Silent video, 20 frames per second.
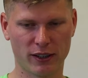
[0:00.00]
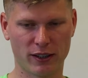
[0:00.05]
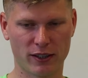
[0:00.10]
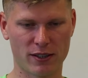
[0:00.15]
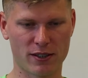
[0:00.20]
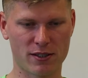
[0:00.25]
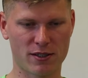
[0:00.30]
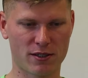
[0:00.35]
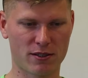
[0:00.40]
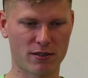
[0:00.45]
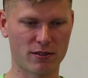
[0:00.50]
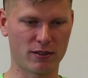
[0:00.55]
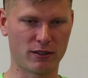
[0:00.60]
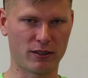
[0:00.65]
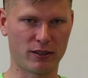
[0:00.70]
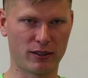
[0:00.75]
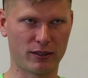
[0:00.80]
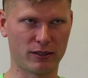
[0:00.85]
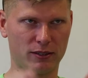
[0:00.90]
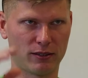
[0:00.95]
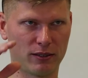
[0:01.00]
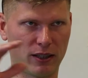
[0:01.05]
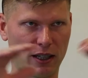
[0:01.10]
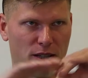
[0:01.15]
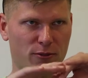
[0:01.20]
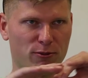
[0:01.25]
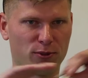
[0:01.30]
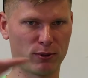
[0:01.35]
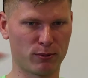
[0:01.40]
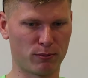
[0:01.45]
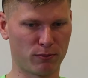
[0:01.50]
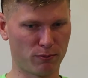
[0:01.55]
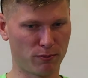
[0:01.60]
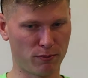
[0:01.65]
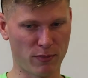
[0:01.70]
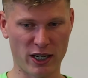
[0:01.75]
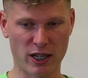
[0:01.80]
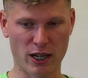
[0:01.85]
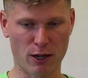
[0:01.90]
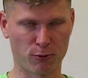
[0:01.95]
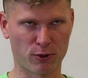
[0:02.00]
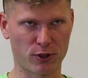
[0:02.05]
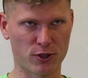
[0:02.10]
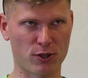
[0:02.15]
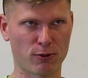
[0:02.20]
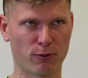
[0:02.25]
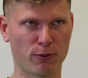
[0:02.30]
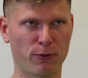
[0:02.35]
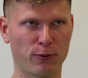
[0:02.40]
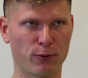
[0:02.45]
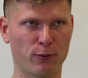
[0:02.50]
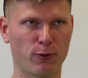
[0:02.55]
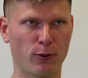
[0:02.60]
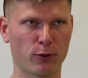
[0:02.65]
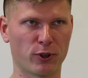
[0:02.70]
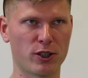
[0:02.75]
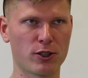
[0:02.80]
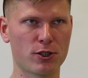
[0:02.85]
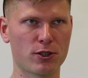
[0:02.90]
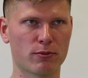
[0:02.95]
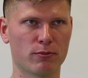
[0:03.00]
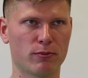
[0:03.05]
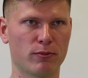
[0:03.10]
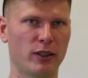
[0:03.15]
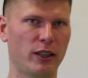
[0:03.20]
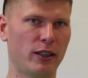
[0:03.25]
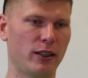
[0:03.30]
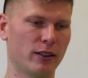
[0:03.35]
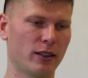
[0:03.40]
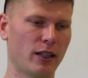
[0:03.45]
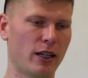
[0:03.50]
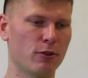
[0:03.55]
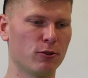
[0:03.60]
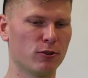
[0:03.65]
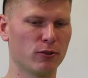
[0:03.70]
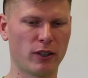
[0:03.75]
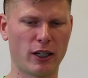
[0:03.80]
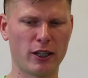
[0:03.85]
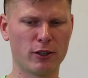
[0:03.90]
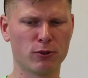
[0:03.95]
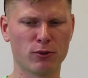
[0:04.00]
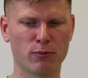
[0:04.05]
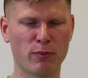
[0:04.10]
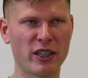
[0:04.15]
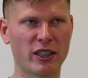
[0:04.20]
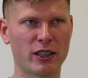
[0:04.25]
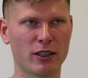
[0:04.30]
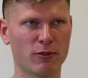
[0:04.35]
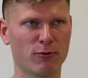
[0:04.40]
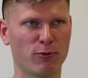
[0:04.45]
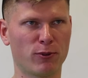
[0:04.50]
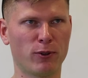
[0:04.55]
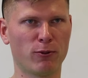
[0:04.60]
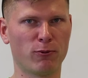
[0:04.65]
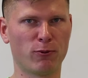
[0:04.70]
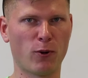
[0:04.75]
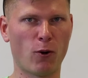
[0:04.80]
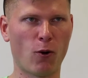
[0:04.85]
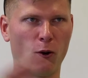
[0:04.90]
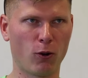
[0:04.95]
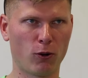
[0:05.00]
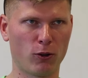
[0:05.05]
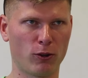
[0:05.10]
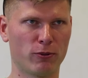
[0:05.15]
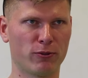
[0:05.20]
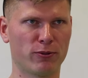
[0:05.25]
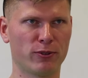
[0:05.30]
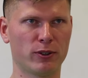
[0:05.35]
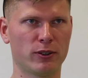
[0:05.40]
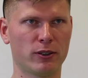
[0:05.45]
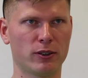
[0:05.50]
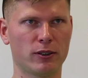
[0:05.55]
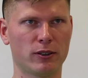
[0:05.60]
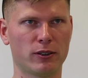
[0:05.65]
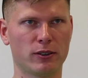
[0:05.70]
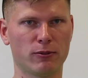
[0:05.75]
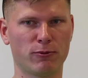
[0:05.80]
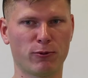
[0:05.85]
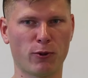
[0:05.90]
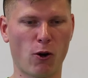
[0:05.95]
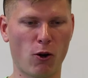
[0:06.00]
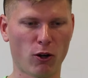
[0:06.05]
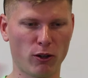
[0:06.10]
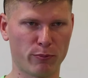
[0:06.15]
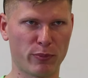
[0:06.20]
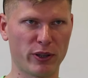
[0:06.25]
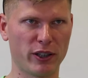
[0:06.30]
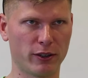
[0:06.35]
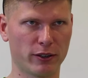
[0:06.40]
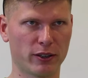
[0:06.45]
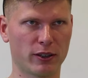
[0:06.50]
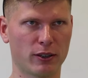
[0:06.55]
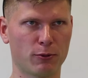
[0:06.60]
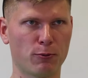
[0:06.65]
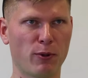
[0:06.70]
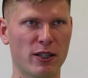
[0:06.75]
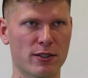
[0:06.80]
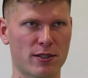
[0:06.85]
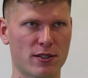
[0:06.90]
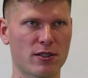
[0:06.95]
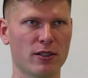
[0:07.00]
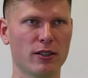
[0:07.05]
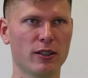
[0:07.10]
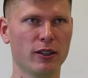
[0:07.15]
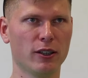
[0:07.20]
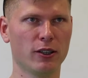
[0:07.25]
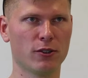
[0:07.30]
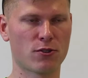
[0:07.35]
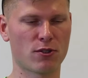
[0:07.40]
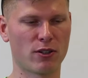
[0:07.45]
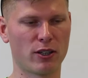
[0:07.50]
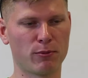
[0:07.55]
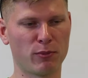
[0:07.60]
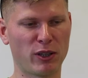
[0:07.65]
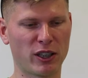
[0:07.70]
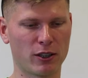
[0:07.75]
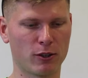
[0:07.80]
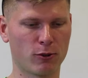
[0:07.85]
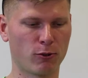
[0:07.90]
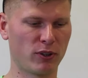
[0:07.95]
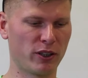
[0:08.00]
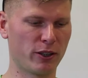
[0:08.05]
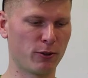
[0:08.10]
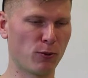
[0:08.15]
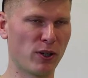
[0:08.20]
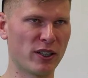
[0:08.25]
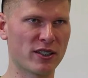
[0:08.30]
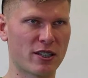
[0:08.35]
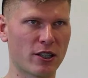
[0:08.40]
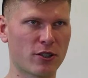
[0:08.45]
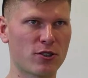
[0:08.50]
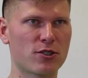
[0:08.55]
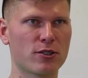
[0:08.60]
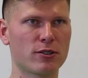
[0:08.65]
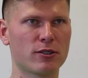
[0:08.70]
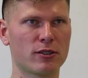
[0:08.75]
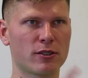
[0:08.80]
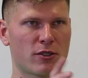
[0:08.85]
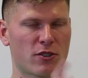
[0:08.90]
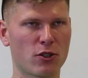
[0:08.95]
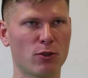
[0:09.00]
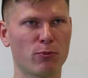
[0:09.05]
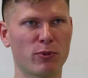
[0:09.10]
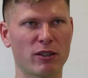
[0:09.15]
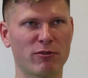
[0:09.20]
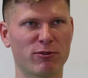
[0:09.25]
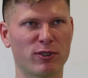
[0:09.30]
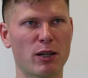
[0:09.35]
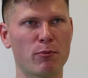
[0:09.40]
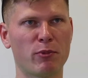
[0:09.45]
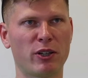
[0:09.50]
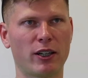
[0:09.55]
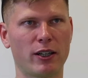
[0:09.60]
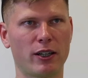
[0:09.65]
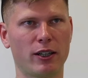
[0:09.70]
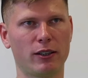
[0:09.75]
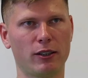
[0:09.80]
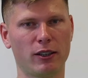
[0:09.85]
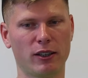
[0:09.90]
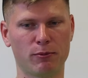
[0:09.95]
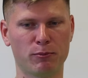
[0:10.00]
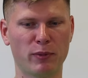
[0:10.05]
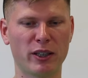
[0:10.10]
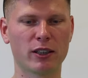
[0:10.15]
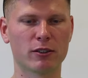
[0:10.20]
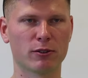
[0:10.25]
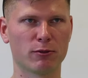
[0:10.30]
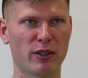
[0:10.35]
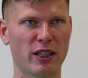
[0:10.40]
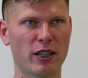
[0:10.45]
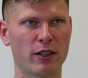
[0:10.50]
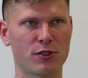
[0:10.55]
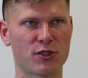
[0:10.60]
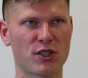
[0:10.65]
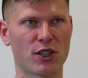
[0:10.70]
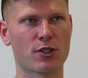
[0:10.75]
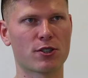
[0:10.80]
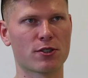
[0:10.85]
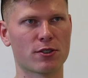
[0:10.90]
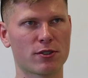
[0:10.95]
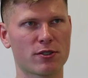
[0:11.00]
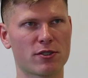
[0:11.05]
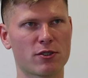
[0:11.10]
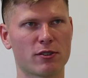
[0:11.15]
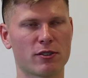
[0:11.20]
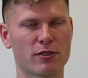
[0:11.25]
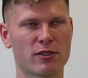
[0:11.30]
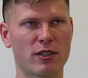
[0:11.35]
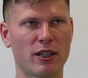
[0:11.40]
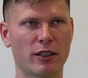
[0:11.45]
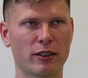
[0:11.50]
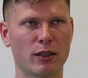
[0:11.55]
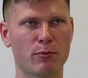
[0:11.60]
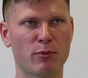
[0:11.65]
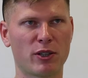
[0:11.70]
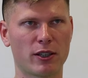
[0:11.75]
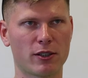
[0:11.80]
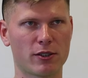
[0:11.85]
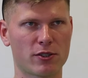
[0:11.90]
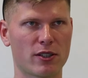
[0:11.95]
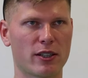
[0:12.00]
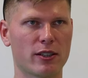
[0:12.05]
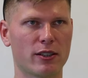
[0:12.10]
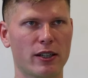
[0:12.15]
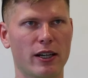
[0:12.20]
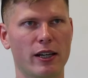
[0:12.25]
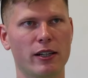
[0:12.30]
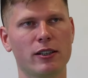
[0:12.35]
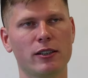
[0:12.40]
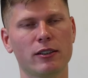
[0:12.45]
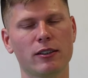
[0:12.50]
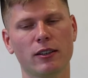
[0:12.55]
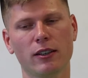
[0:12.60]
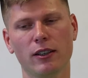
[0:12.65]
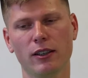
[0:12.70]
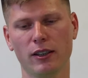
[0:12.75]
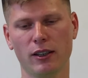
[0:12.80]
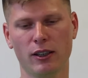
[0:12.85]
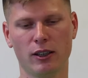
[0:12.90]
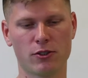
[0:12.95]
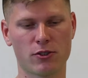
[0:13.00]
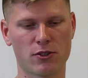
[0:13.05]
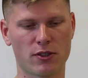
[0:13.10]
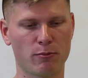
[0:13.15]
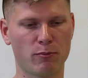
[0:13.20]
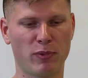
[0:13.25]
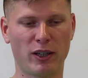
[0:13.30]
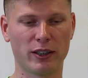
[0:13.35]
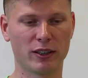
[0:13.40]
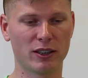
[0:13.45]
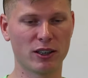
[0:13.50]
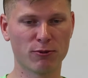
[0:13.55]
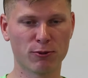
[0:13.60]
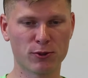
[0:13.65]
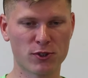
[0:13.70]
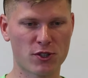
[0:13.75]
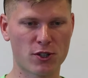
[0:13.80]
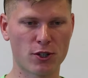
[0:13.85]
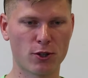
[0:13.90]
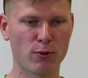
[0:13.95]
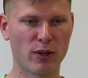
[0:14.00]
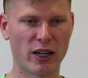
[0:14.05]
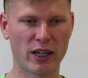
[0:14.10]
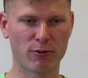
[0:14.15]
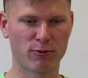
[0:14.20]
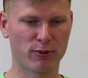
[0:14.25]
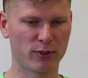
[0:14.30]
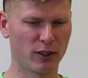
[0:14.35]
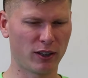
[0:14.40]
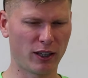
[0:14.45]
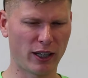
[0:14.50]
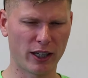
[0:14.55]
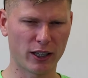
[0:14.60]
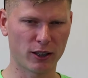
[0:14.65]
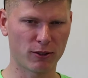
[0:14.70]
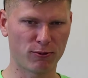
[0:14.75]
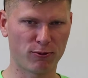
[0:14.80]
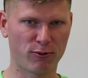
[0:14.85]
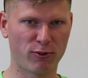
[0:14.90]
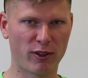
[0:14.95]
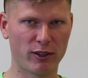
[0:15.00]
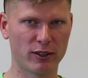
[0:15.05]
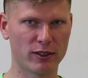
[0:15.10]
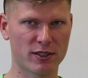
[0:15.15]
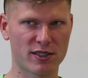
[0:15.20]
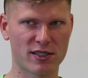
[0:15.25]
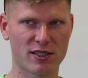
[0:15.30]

is I have many hours of footage, but I don't making the whole build at once. So I'm making only one section, stop camera, and make another section, start cameras, and it. But even so, I have like